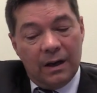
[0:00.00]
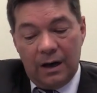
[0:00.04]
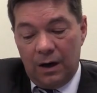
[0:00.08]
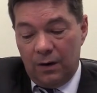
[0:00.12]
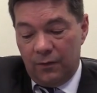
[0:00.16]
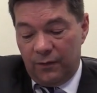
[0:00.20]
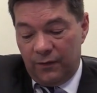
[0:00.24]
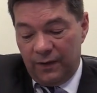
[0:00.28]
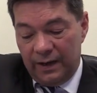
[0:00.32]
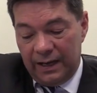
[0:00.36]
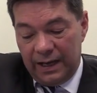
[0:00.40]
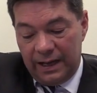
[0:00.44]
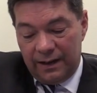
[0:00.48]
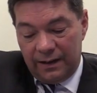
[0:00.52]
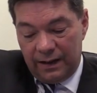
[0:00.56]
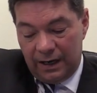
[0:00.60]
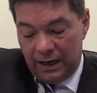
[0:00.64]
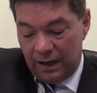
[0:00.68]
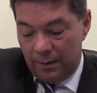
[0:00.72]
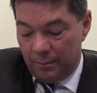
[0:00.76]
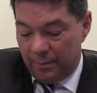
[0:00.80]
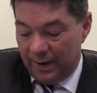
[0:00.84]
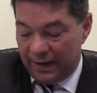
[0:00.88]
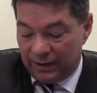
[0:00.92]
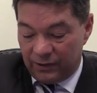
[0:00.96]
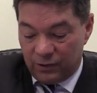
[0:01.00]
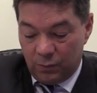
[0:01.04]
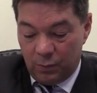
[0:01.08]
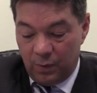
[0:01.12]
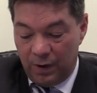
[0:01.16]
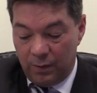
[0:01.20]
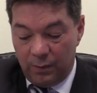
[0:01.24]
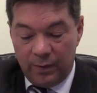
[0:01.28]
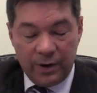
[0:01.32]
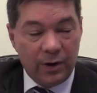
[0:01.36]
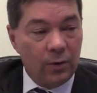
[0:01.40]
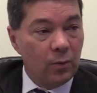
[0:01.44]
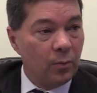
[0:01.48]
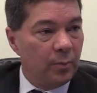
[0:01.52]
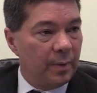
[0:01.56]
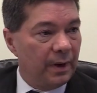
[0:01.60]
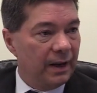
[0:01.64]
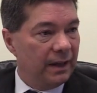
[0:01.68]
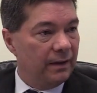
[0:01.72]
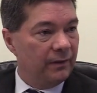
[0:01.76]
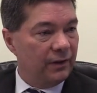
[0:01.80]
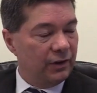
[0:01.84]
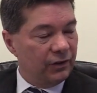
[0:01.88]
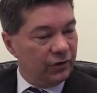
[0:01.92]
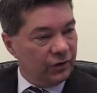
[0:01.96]
hopefully getting the club back to where we all
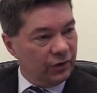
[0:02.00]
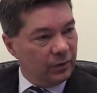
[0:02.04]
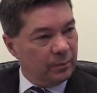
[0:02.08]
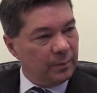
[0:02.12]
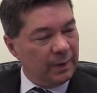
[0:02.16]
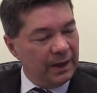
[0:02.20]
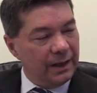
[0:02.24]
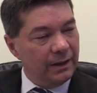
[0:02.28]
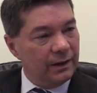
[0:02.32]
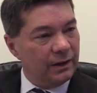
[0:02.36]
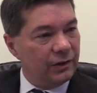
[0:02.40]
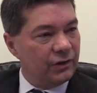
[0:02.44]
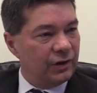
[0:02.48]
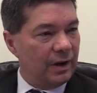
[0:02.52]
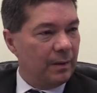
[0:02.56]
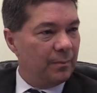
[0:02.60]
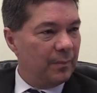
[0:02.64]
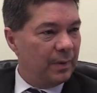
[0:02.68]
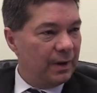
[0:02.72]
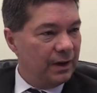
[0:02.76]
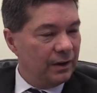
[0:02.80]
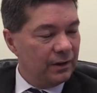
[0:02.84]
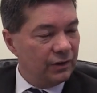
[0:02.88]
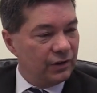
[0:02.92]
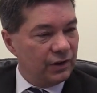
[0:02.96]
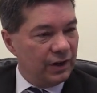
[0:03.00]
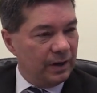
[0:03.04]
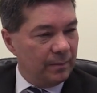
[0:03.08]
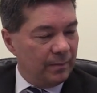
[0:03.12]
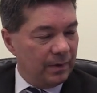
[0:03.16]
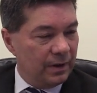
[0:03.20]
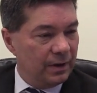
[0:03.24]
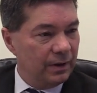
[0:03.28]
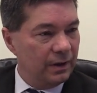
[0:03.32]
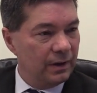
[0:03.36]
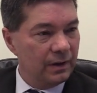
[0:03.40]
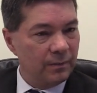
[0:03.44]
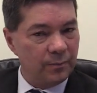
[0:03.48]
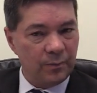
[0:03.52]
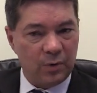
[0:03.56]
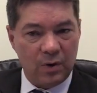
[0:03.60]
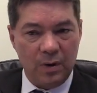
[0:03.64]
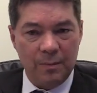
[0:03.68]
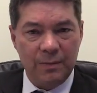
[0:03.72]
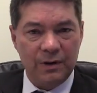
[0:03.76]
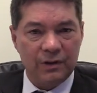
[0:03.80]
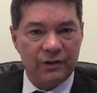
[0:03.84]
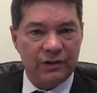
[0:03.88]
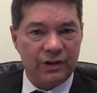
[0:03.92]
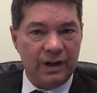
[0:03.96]
believe it should be in the Championship and the
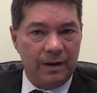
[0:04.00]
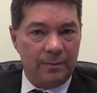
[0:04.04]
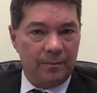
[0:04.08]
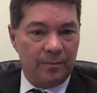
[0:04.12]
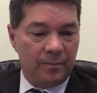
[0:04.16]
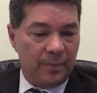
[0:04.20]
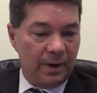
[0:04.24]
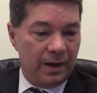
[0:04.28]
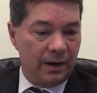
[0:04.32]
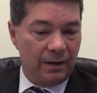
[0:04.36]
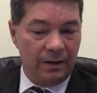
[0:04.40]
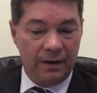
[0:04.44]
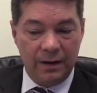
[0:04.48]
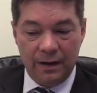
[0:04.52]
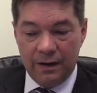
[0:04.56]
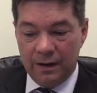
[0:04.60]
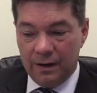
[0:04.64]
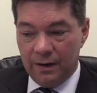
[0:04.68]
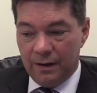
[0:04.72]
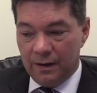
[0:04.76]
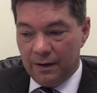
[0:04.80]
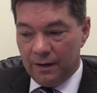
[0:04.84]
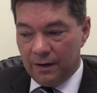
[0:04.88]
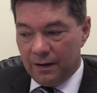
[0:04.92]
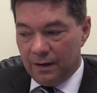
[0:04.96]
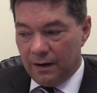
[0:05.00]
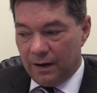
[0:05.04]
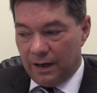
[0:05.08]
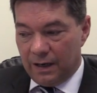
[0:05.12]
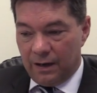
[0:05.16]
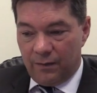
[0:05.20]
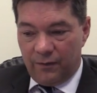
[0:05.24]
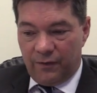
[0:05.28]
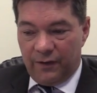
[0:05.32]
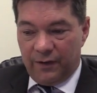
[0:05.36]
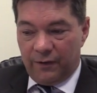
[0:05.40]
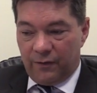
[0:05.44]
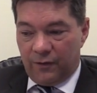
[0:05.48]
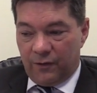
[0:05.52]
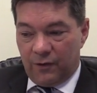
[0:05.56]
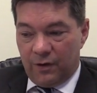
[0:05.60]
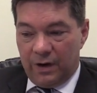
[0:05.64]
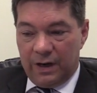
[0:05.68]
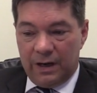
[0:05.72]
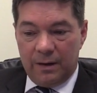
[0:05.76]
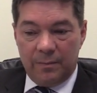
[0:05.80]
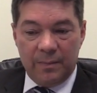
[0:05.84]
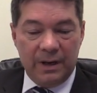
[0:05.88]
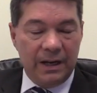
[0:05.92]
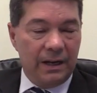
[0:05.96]
Premiership. But I don't think for
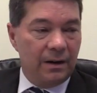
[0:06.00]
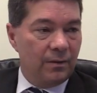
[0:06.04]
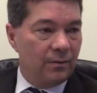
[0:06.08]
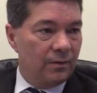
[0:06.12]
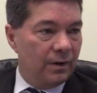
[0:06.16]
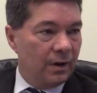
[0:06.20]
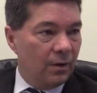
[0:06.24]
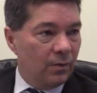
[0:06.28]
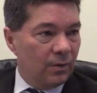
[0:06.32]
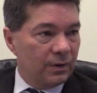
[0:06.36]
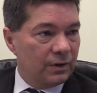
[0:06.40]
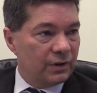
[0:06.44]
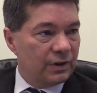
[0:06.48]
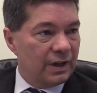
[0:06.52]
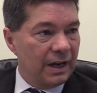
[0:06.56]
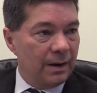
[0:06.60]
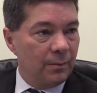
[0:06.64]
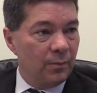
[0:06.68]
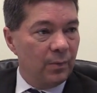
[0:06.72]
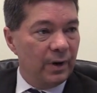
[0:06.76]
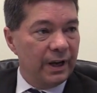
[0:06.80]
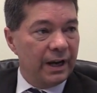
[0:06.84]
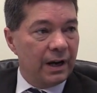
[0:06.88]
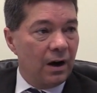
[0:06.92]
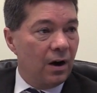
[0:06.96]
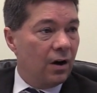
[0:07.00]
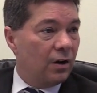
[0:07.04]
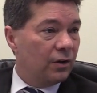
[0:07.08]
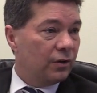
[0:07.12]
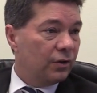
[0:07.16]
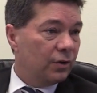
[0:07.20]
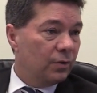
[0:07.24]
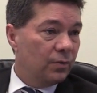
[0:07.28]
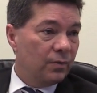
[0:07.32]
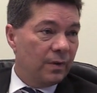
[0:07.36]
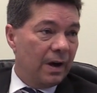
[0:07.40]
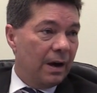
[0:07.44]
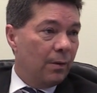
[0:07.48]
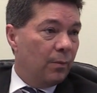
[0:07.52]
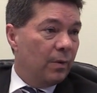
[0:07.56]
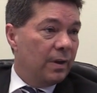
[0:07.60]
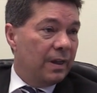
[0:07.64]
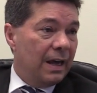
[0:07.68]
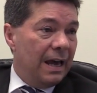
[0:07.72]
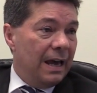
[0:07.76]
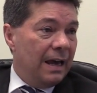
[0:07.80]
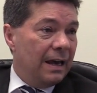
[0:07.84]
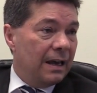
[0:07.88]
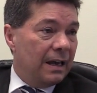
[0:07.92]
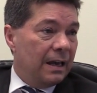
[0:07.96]
any minute no one's saying we can't do that
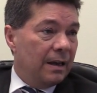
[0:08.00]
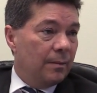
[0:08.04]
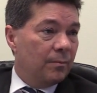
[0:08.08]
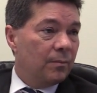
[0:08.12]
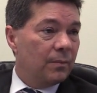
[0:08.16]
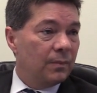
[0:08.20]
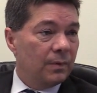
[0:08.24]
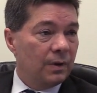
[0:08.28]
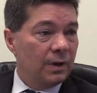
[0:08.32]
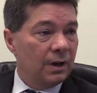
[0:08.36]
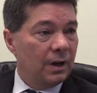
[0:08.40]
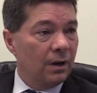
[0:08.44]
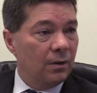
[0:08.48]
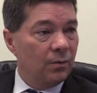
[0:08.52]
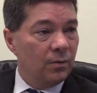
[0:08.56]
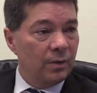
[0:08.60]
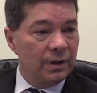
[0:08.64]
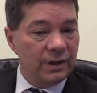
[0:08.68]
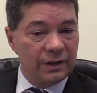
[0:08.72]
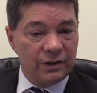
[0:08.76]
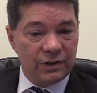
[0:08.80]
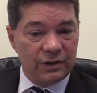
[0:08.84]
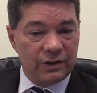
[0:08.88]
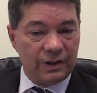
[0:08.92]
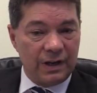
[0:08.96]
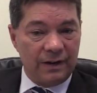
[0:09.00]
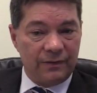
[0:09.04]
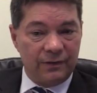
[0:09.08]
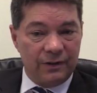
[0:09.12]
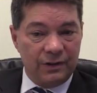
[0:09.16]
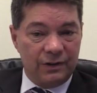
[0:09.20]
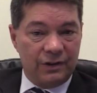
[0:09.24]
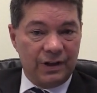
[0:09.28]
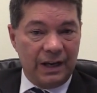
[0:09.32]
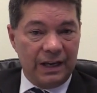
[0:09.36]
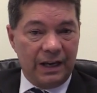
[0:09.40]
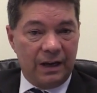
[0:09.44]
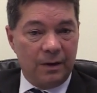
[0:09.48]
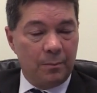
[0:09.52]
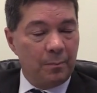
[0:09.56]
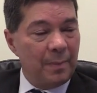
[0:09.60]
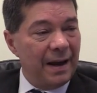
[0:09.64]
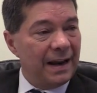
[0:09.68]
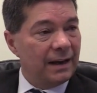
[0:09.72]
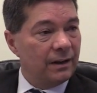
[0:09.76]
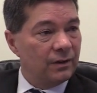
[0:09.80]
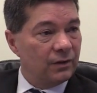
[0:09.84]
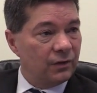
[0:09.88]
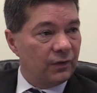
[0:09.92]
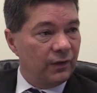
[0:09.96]
without him. You know, we just have to take a
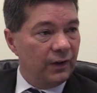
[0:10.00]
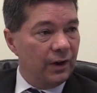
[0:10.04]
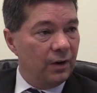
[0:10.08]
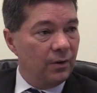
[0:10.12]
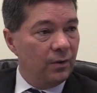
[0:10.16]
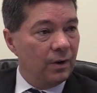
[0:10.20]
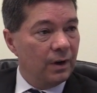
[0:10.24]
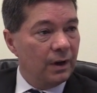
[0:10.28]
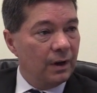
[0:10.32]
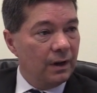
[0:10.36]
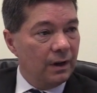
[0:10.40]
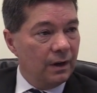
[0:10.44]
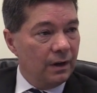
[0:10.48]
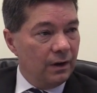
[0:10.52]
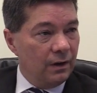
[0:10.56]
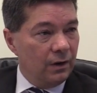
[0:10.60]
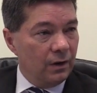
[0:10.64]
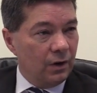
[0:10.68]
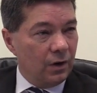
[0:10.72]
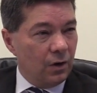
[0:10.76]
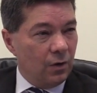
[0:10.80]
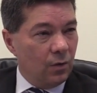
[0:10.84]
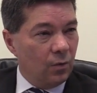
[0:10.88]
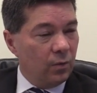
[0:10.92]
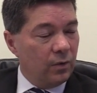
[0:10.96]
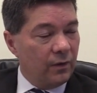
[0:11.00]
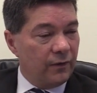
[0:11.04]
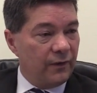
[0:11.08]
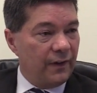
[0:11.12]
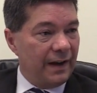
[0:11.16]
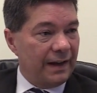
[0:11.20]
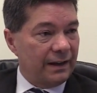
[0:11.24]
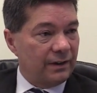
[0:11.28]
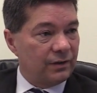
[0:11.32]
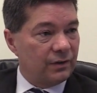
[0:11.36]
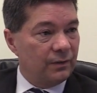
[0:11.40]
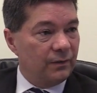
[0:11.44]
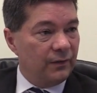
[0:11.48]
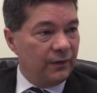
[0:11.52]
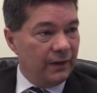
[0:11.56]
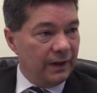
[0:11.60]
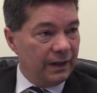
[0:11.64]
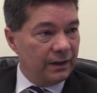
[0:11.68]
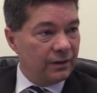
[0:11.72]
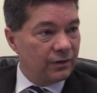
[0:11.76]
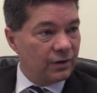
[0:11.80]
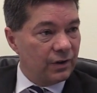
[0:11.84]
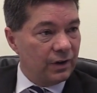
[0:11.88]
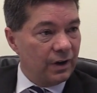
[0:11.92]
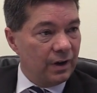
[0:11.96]
balanced view, look at all the facts and
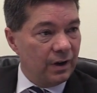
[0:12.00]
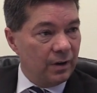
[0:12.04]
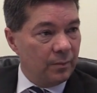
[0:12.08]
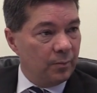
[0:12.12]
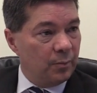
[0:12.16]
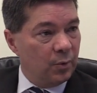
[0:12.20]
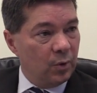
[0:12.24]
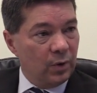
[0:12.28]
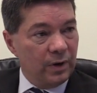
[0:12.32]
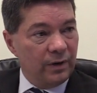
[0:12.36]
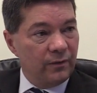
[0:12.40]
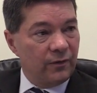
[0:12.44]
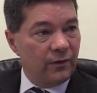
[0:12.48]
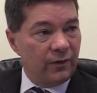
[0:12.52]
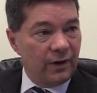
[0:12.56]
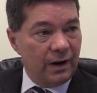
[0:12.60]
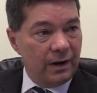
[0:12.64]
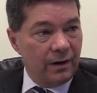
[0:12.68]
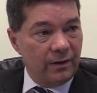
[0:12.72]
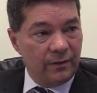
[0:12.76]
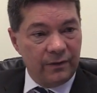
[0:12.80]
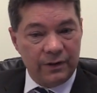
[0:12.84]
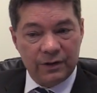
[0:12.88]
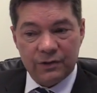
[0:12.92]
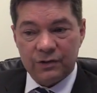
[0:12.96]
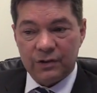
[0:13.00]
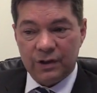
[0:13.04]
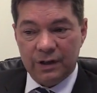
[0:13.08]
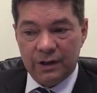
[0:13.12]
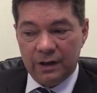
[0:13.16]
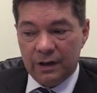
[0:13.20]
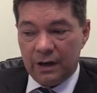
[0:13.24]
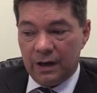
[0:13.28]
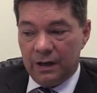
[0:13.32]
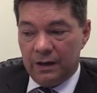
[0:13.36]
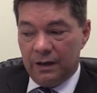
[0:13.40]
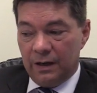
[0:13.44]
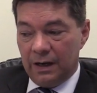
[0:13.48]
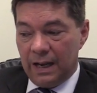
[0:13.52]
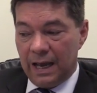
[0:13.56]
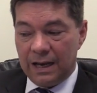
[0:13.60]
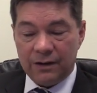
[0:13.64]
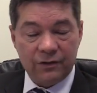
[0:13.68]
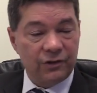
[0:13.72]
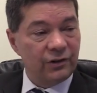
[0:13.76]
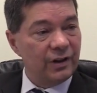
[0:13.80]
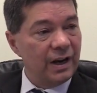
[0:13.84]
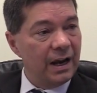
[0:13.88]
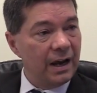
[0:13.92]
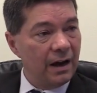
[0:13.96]
figures that are put in front of us, and let
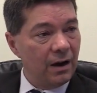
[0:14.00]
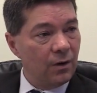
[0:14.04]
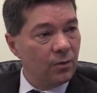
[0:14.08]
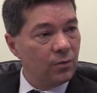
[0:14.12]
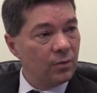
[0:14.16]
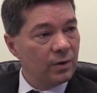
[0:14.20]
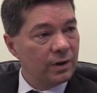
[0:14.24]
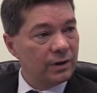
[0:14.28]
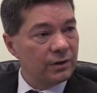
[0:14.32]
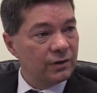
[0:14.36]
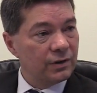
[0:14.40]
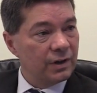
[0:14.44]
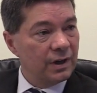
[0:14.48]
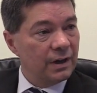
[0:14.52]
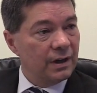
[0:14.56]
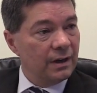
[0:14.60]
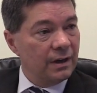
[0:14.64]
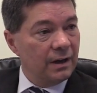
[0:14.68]
shareholders